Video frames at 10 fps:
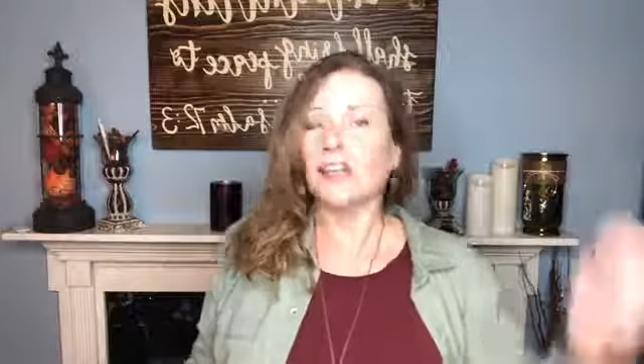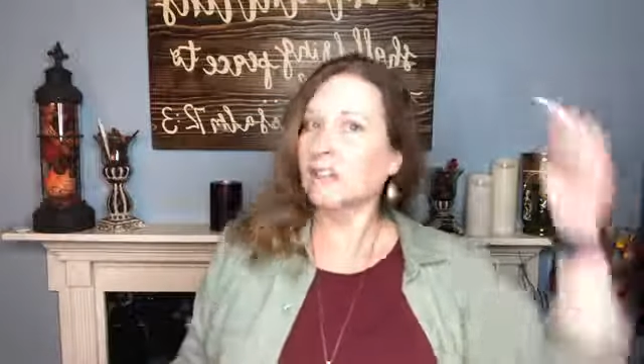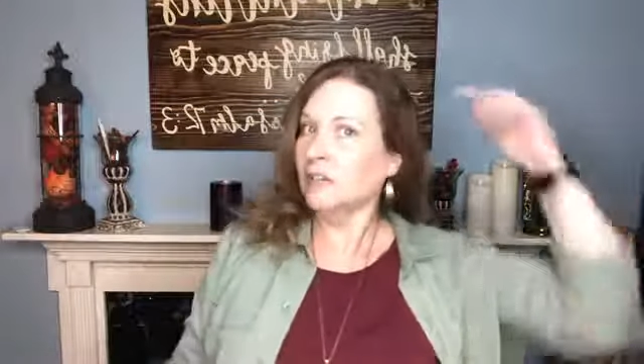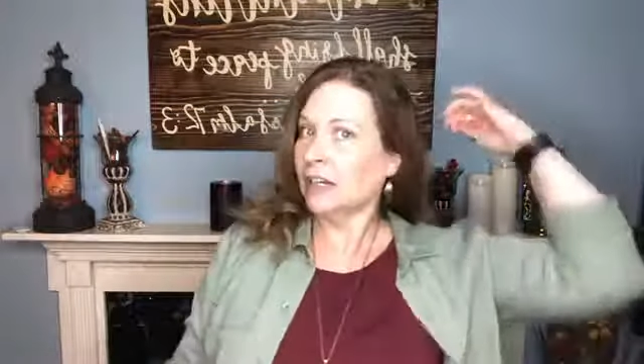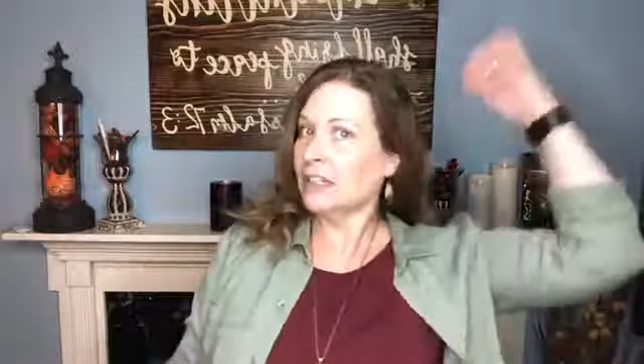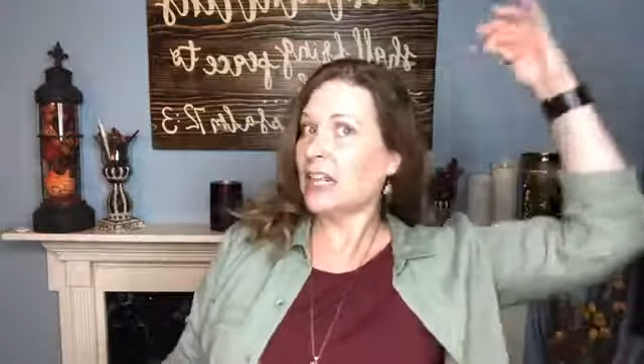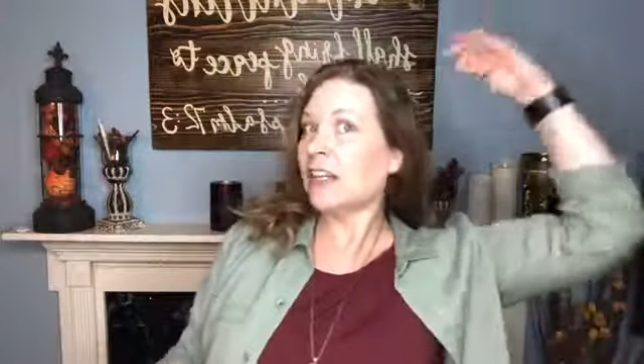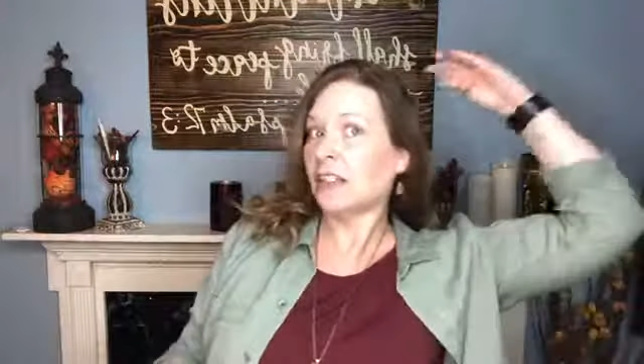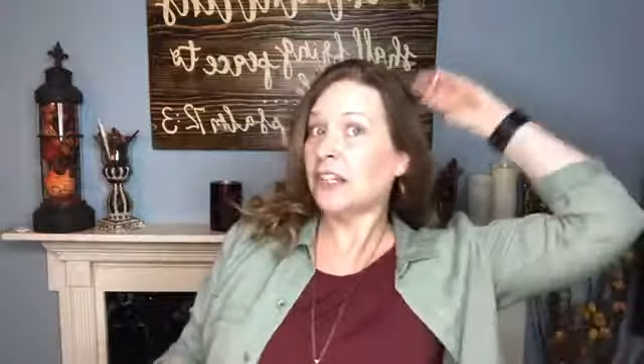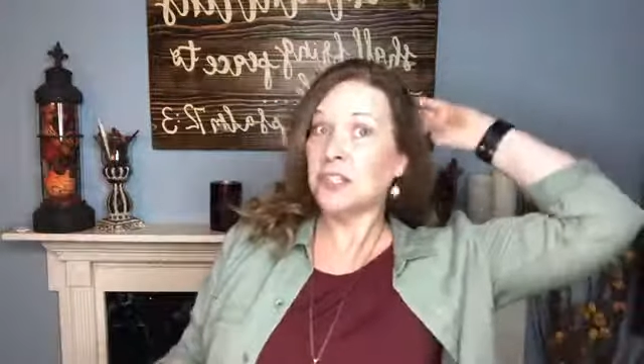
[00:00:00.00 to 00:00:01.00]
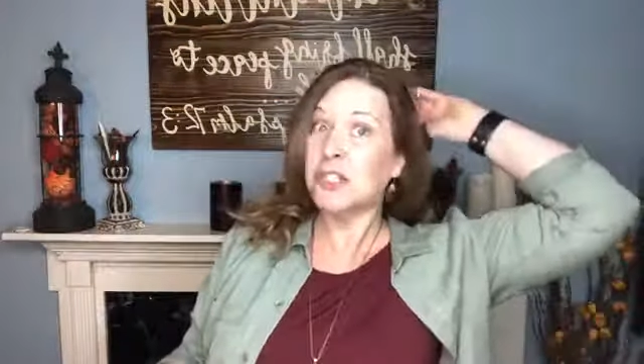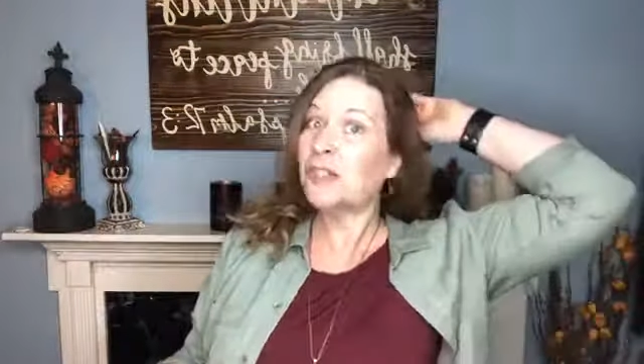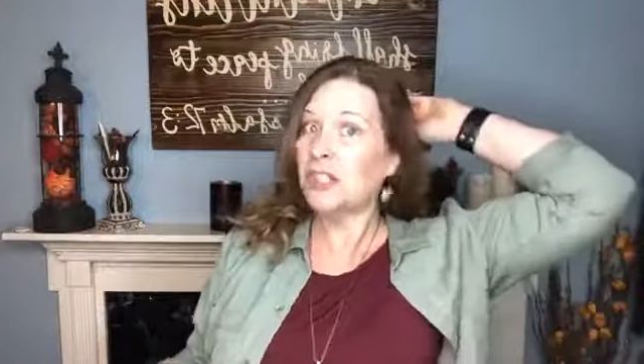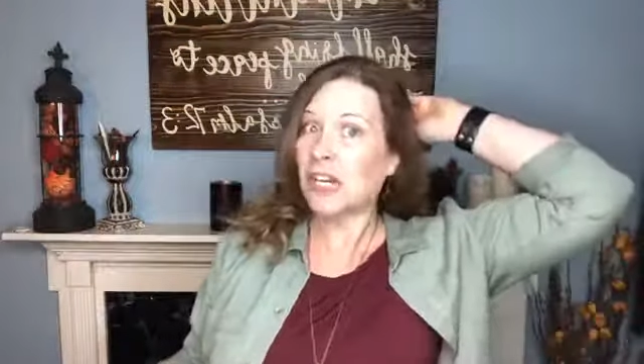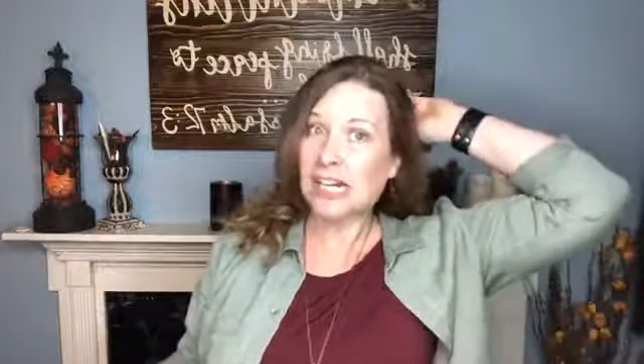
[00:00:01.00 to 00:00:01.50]
and technically you're
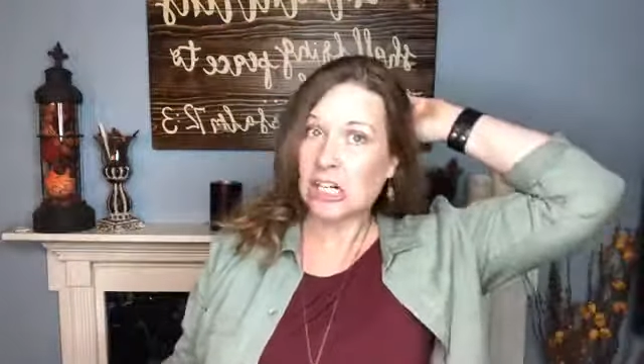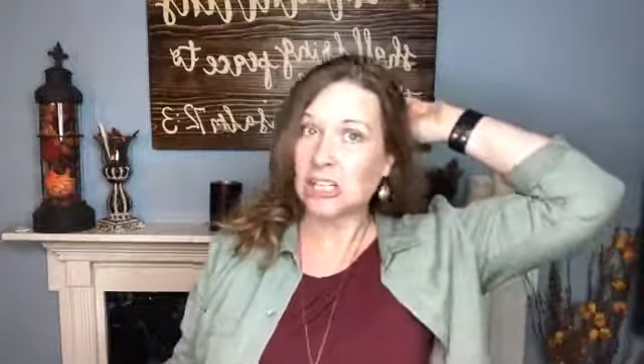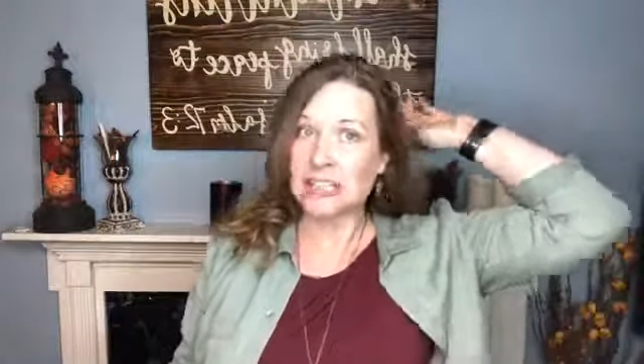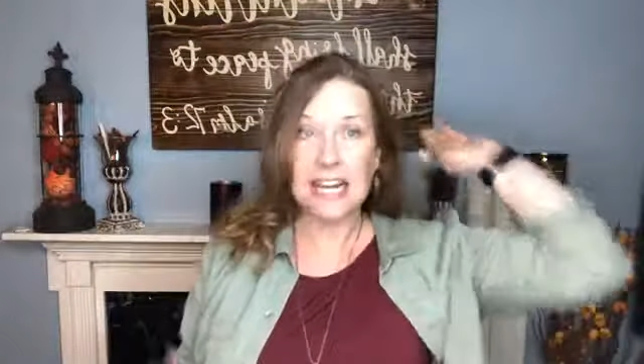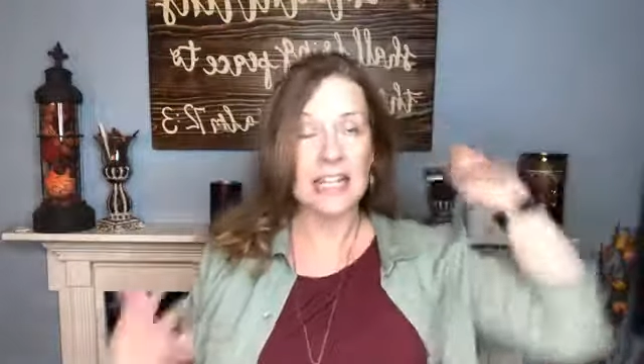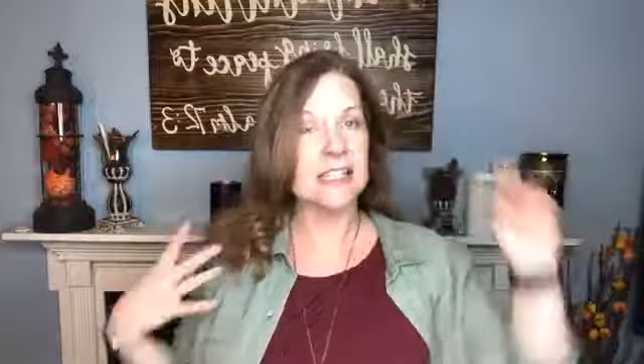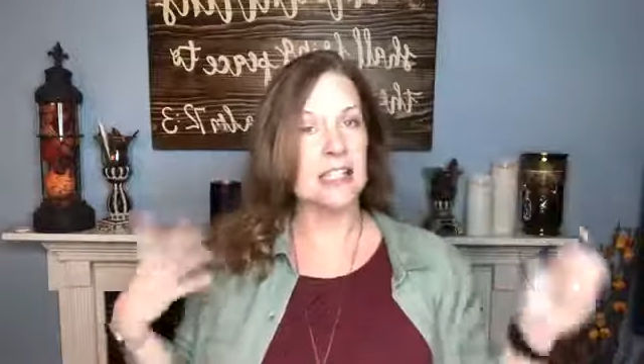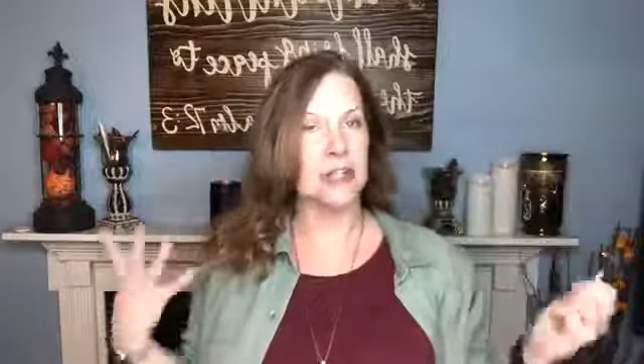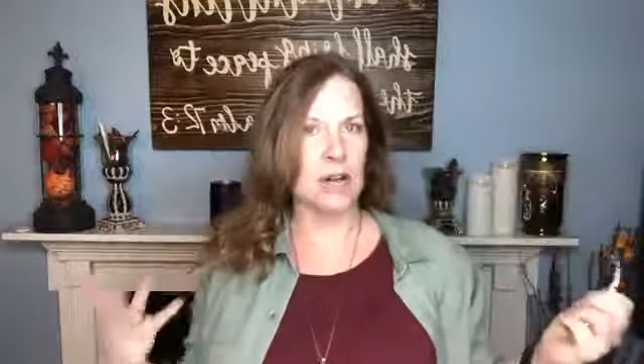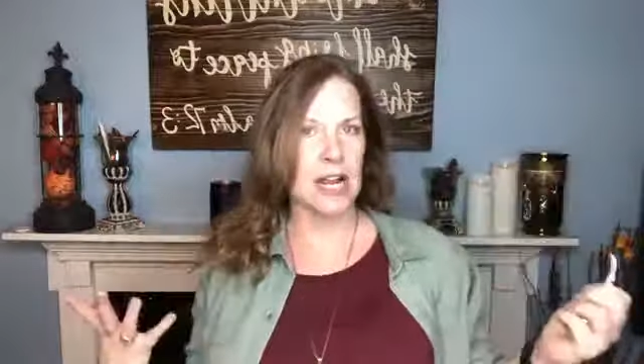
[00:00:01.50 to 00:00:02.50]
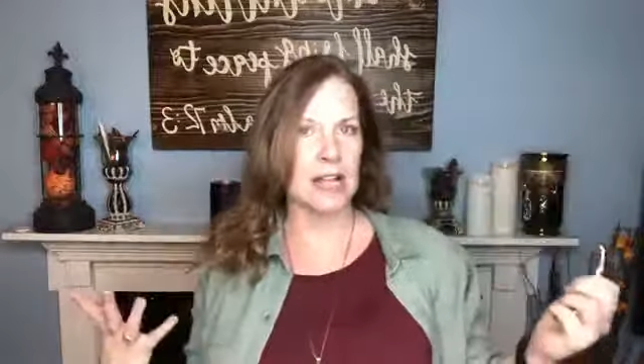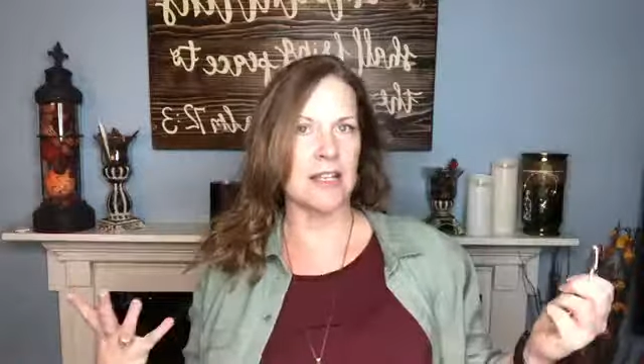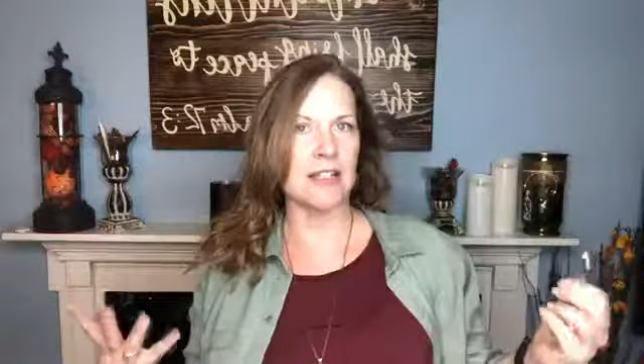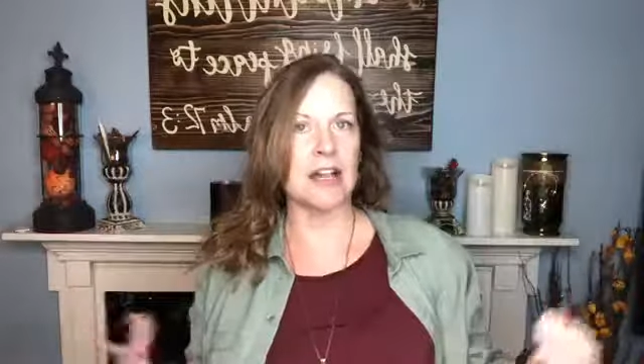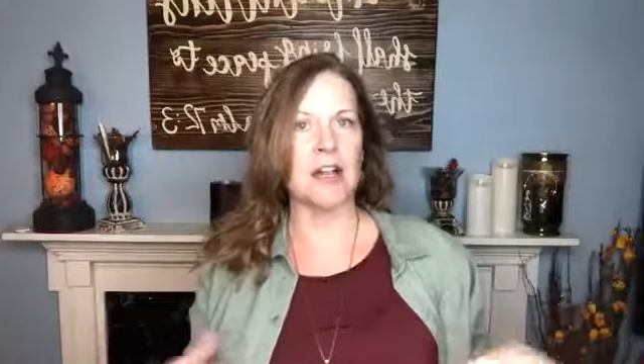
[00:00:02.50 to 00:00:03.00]
doing your hair all day as it
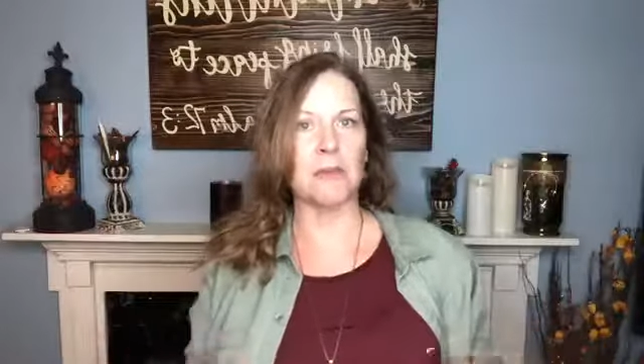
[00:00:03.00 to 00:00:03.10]
dries